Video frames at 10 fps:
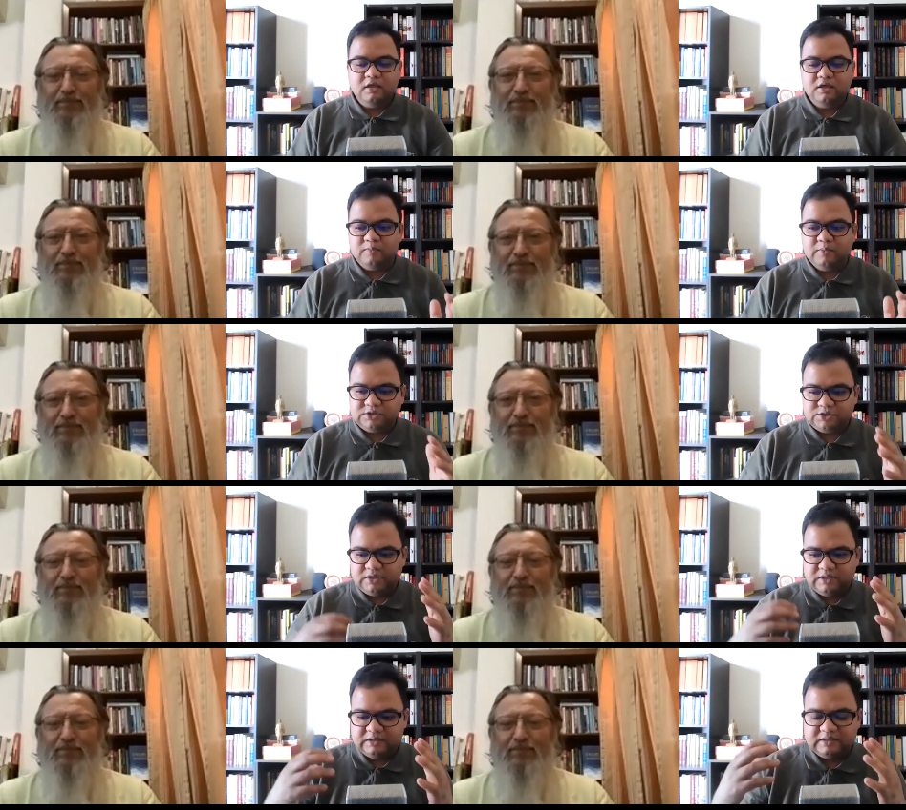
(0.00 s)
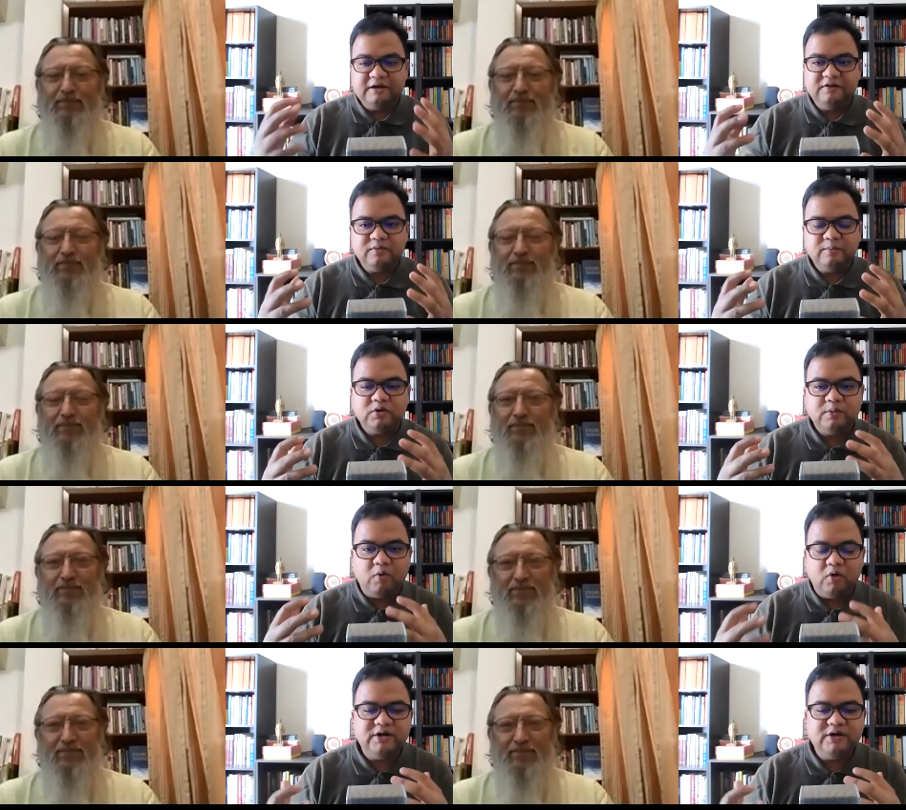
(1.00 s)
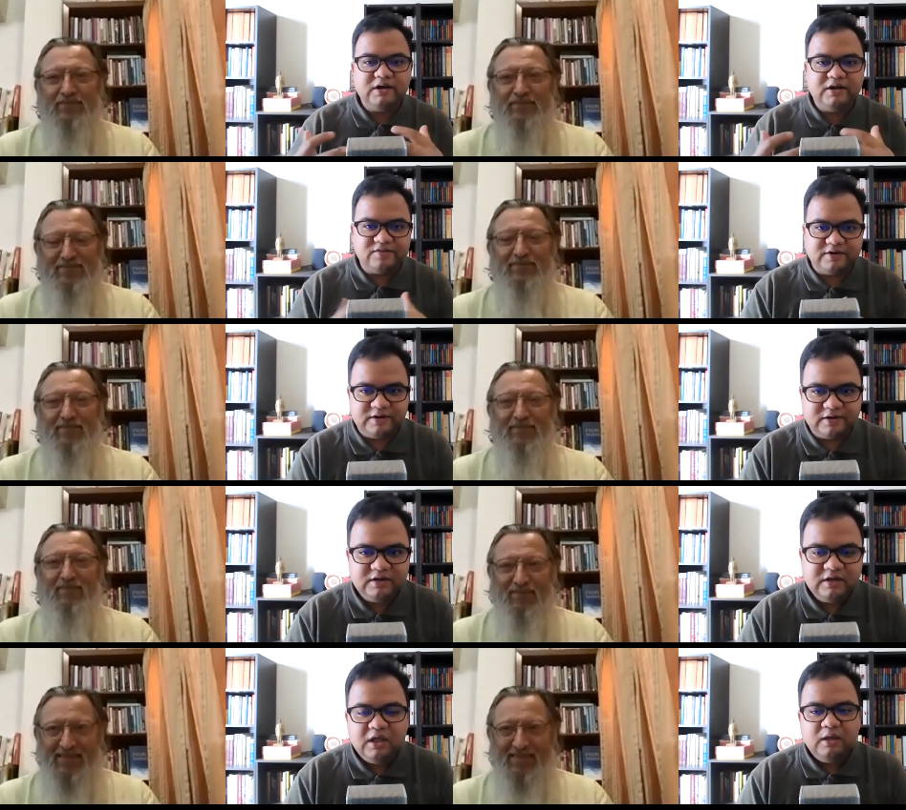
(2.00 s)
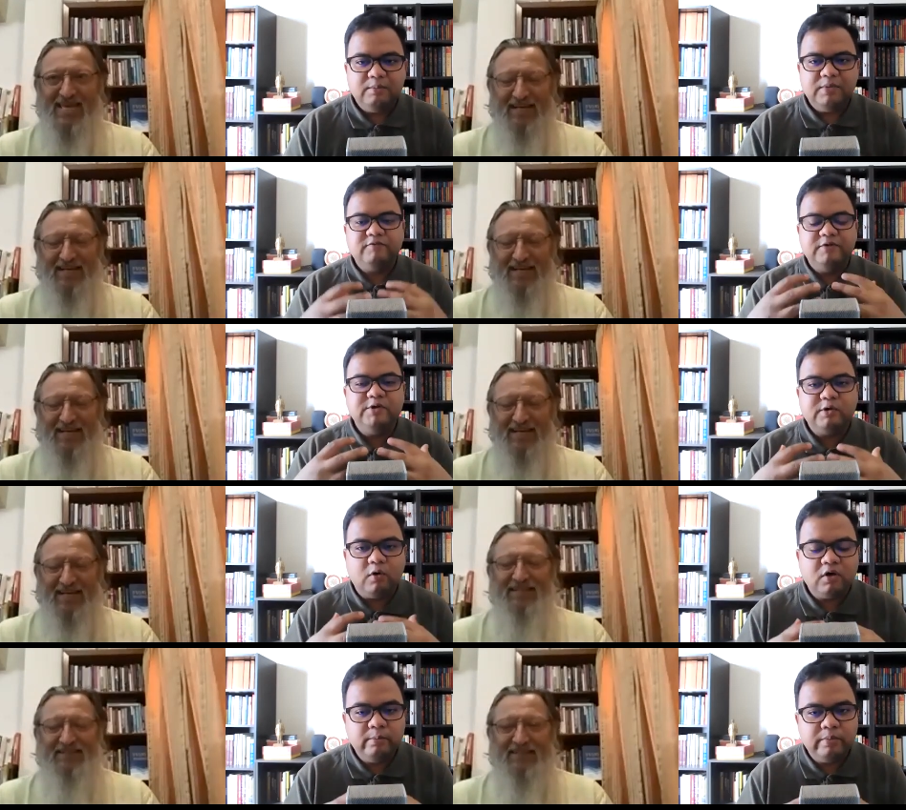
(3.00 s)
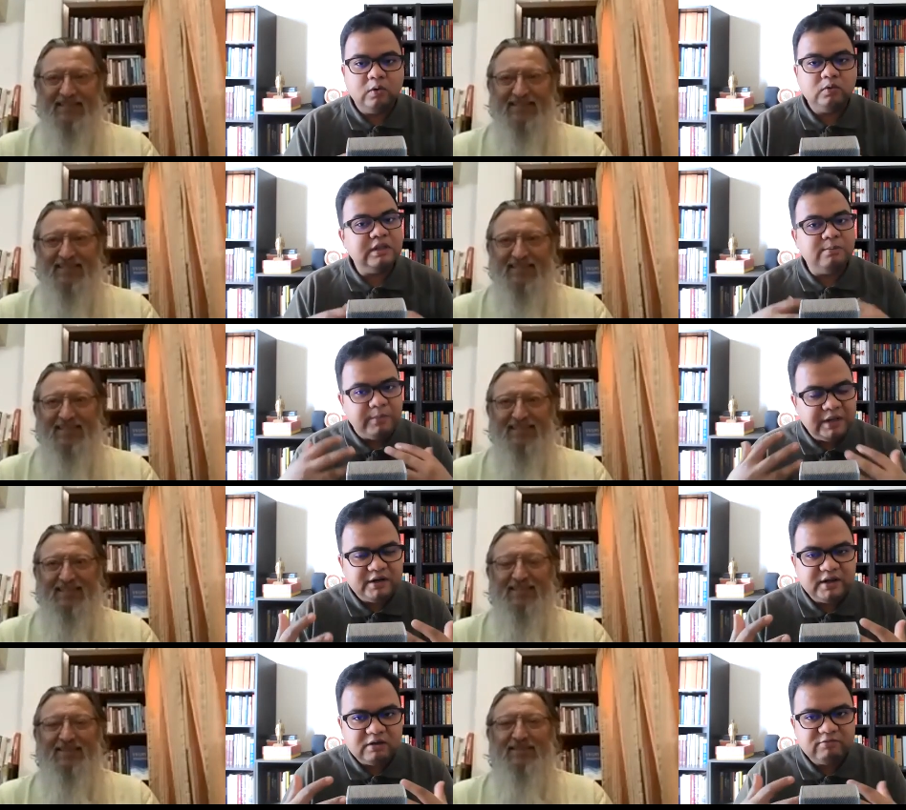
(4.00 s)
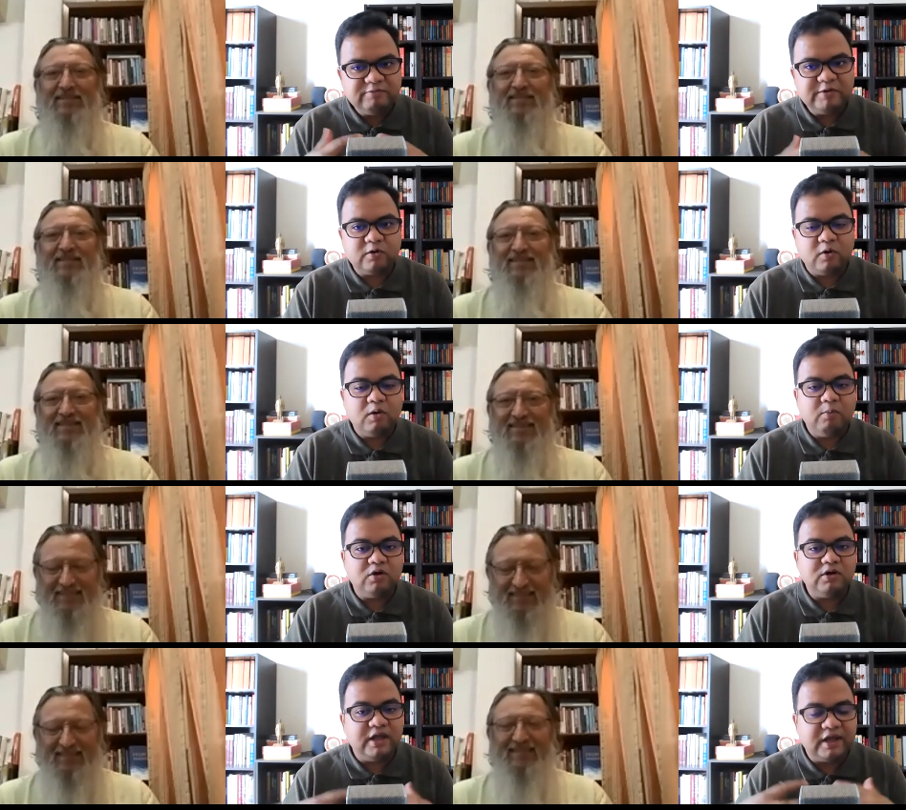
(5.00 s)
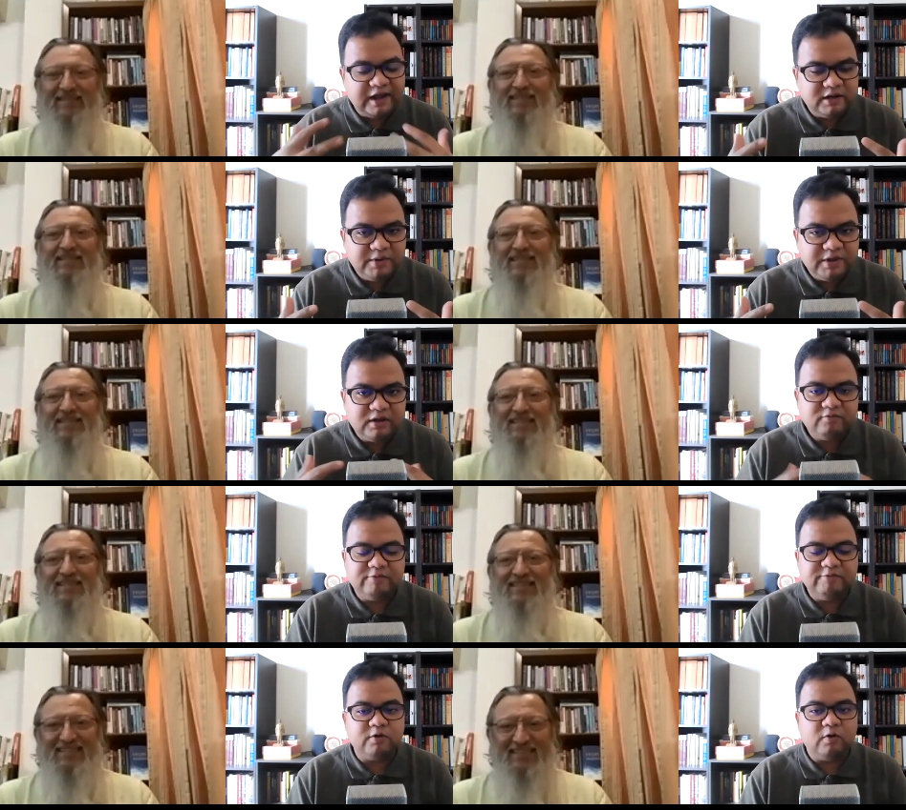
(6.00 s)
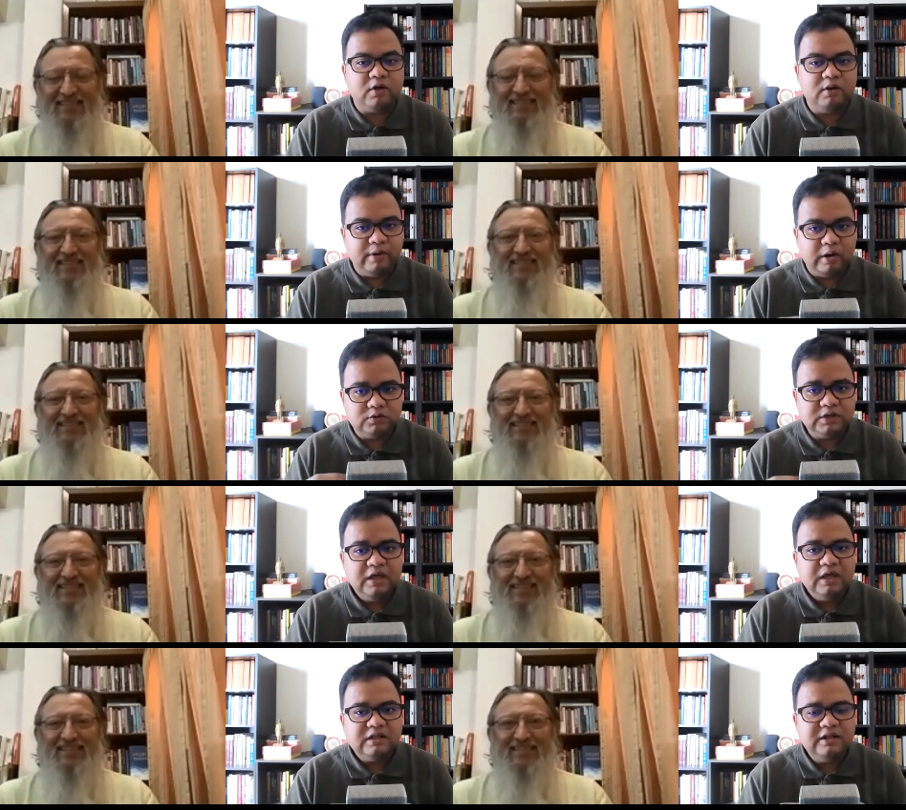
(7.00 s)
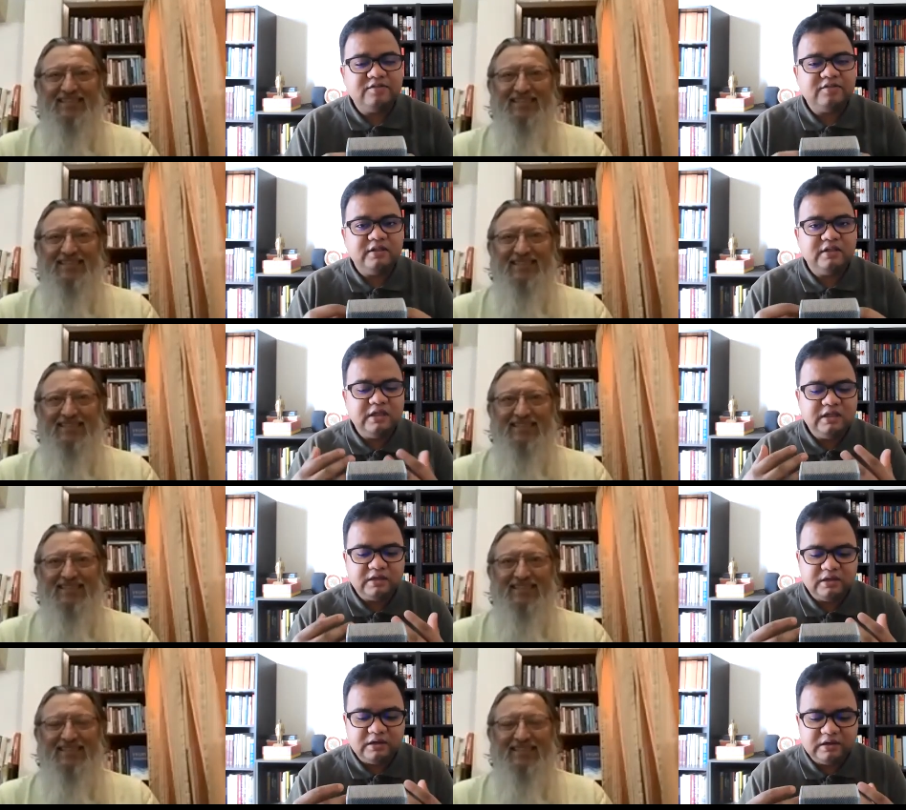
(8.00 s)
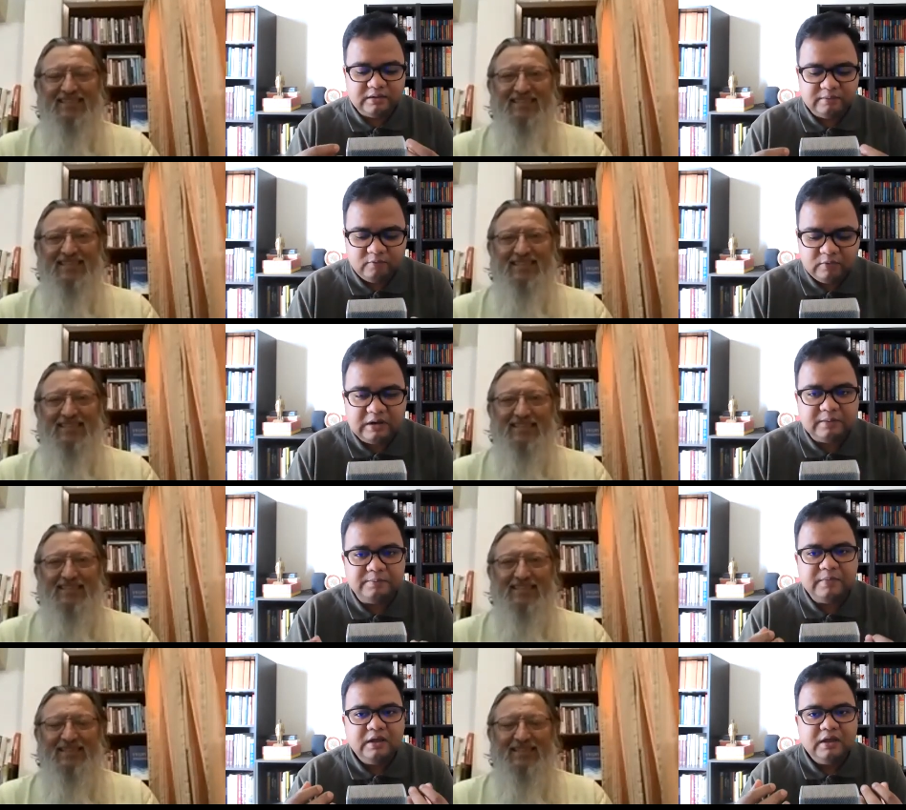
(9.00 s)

Speaker 1: Yes, but uh, that is about the political agenda. Yeah. But when we talk about the media, when we talk about the academia, when we talk about, let's say, the uh, uh,